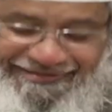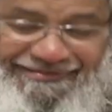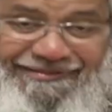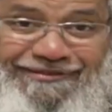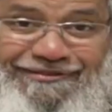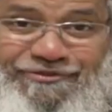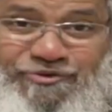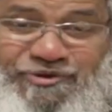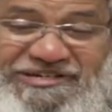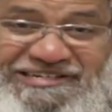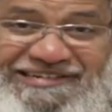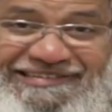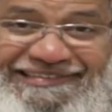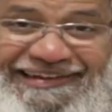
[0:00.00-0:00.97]
This
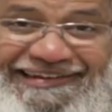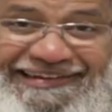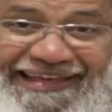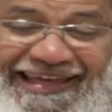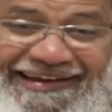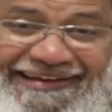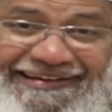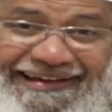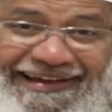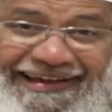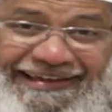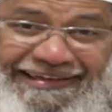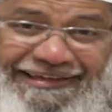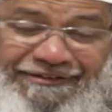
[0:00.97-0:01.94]
question, that can
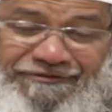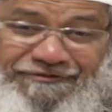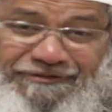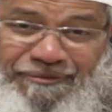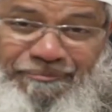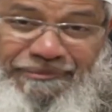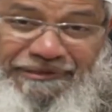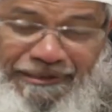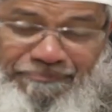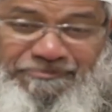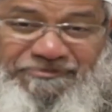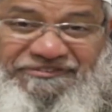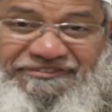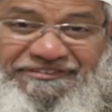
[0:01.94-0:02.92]
I give some
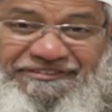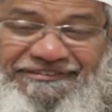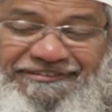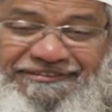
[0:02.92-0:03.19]
tips